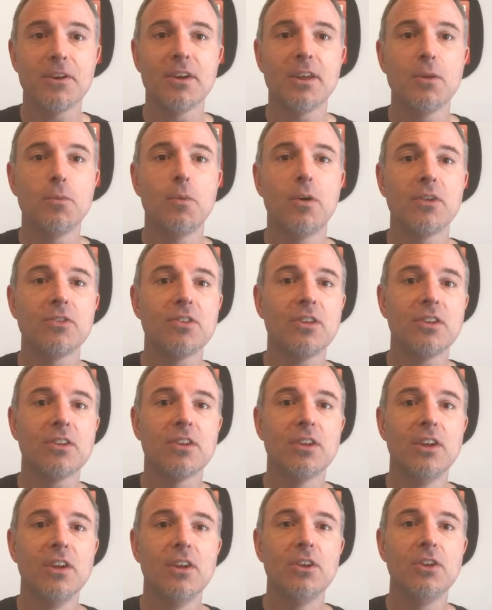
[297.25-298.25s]
He wasn't
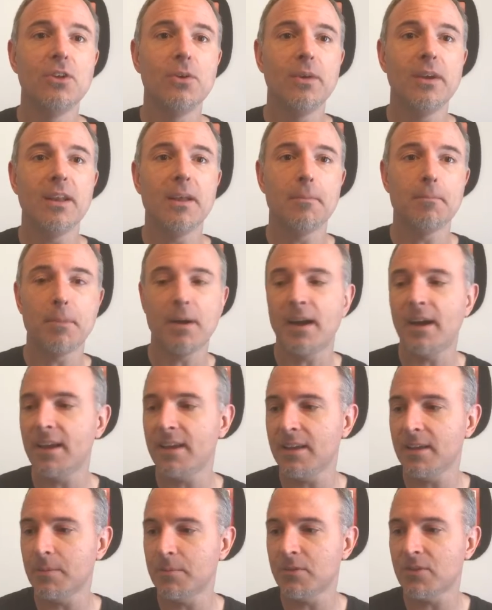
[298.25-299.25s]
doing it by
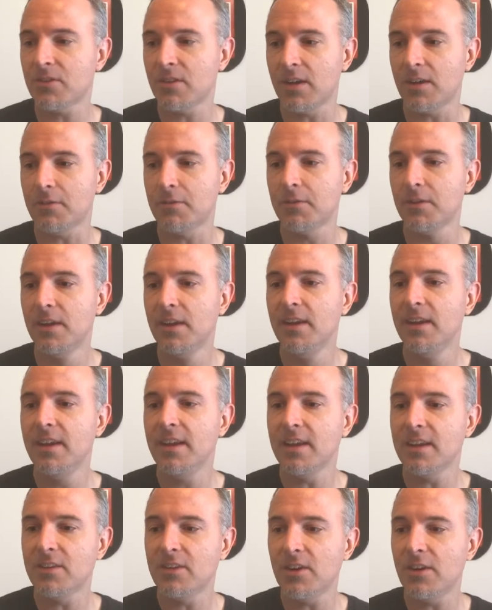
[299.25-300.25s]
himself, he
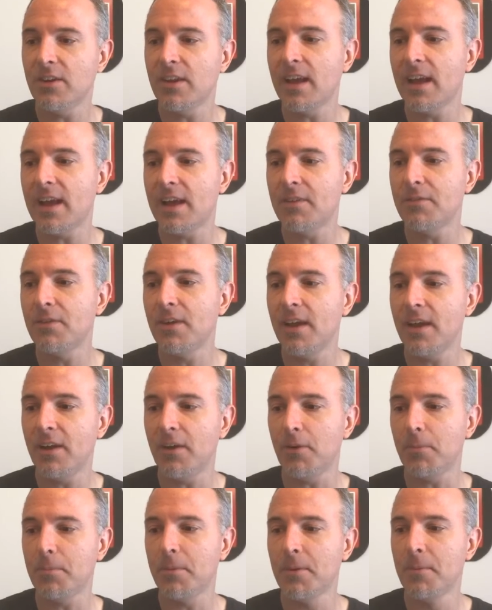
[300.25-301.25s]
continued to have
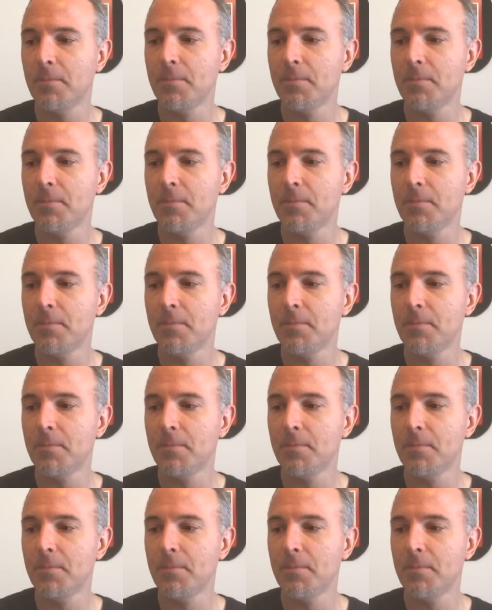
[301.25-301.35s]
help.